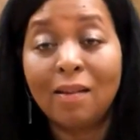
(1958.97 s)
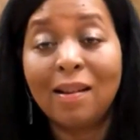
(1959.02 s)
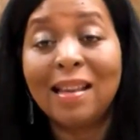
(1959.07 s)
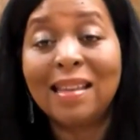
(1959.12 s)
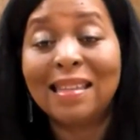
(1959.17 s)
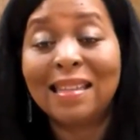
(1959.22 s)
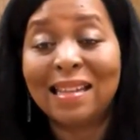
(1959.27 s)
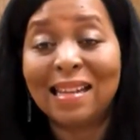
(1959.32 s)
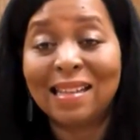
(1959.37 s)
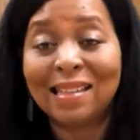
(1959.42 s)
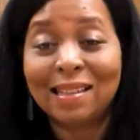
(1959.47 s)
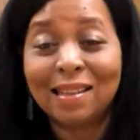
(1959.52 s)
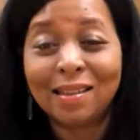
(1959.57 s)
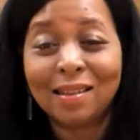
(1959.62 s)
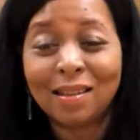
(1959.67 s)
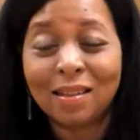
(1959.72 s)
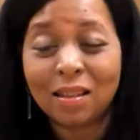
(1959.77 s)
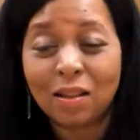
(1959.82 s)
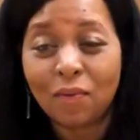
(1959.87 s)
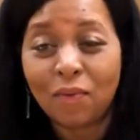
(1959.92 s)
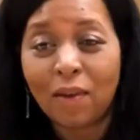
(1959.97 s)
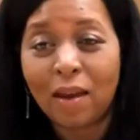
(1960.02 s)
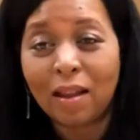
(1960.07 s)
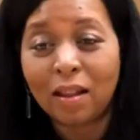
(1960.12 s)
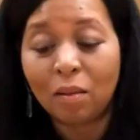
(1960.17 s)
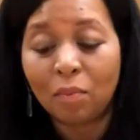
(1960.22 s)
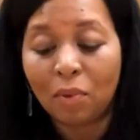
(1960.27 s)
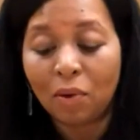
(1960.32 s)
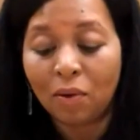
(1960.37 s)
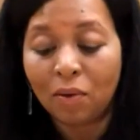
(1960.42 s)
isn't assistance
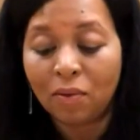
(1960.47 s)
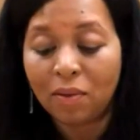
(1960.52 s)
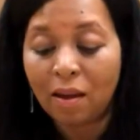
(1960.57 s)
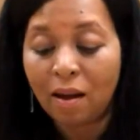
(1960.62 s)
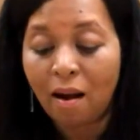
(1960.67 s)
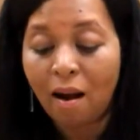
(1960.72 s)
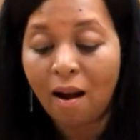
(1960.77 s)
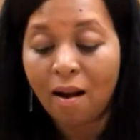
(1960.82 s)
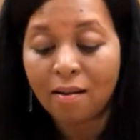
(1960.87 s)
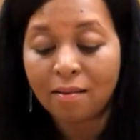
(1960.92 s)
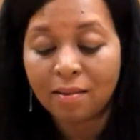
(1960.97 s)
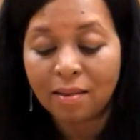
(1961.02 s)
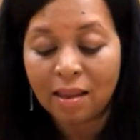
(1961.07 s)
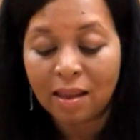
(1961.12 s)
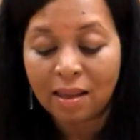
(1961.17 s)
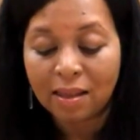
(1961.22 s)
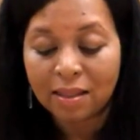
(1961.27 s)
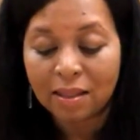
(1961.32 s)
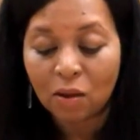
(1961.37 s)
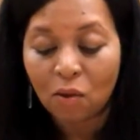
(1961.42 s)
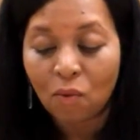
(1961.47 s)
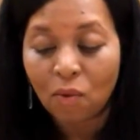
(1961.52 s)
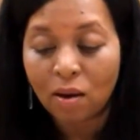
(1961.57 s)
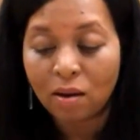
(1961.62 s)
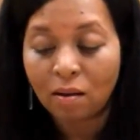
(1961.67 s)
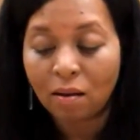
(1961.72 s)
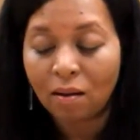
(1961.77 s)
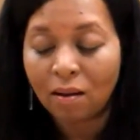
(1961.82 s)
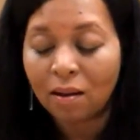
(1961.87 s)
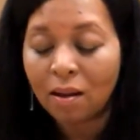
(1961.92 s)
available. There are things
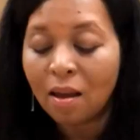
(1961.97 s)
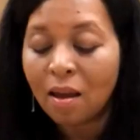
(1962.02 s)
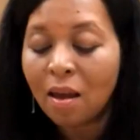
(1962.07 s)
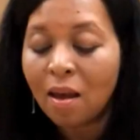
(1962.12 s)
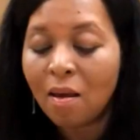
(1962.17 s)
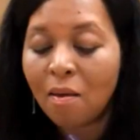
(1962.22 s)
going on.